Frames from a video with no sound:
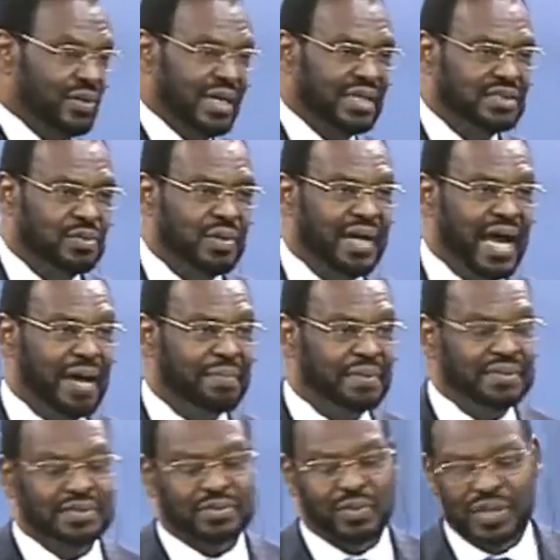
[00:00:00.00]
guess what
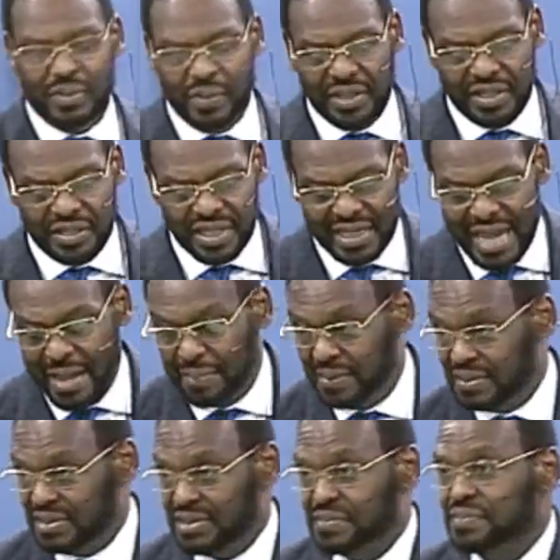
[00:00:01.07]
happens? What do you think
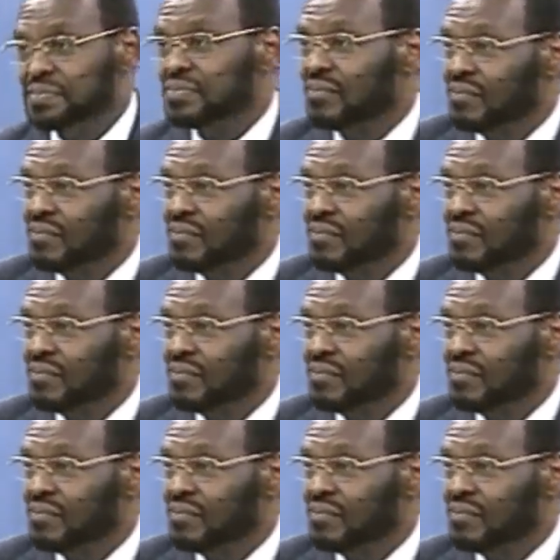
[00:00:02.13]
happens?